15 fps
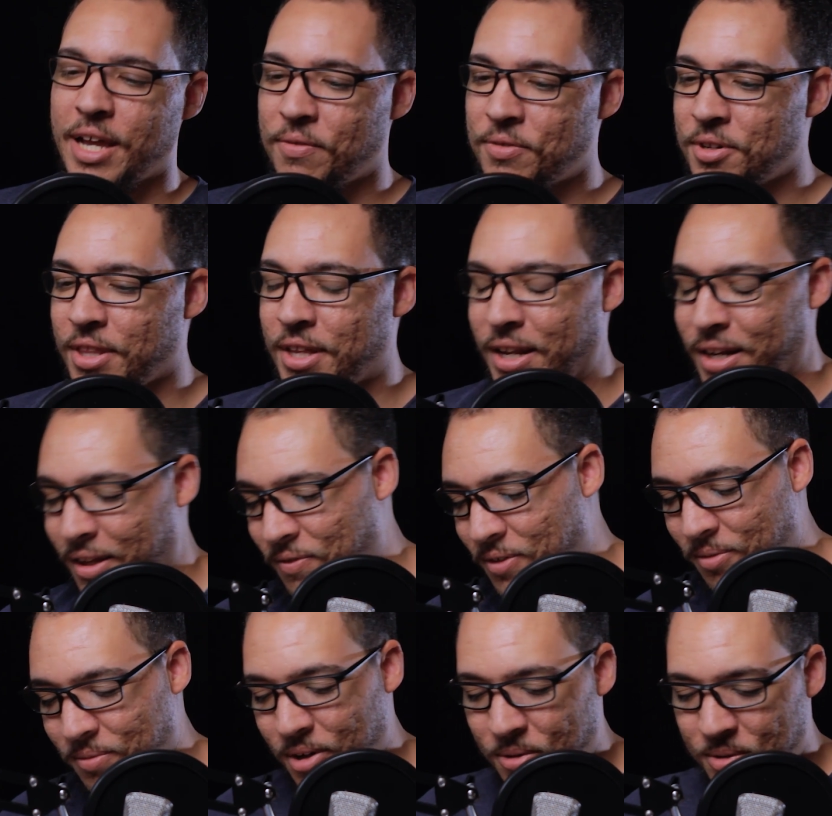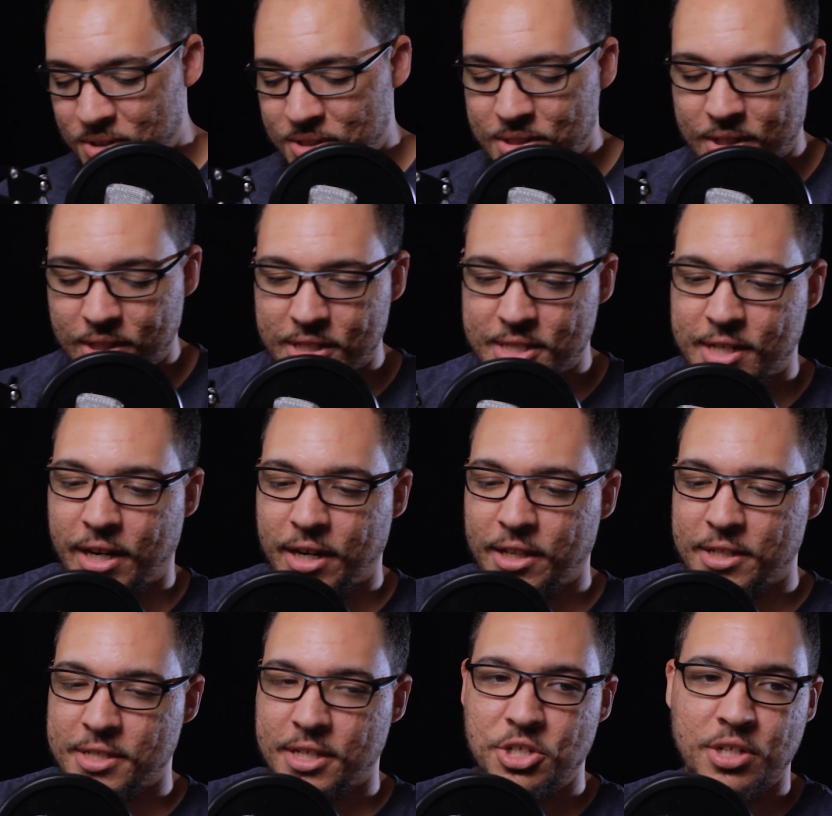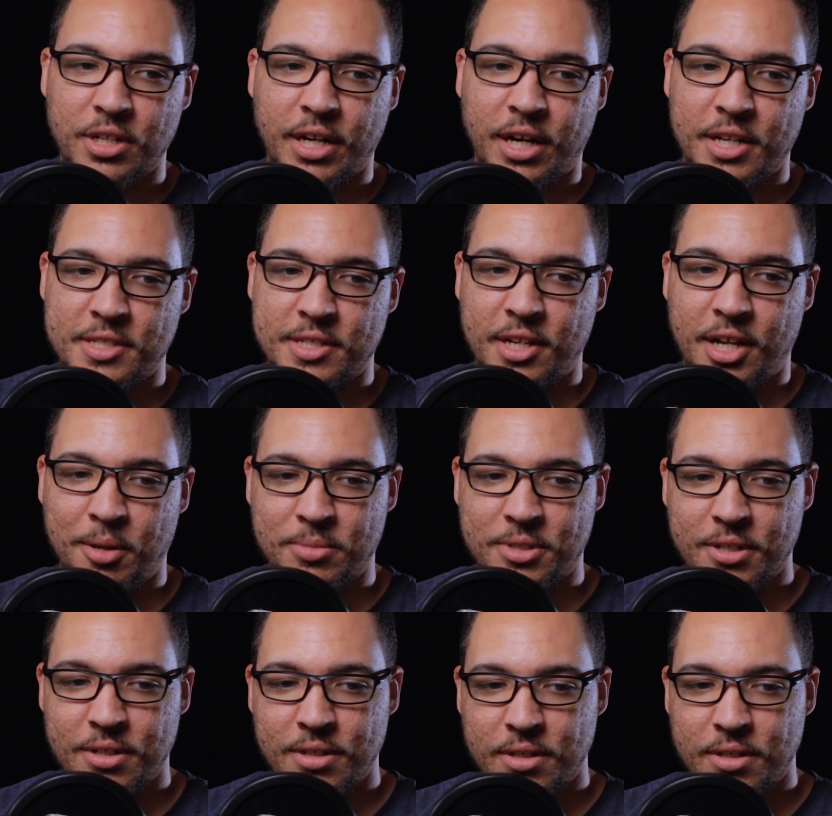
after that, if you notice, the stylization kind of stopped.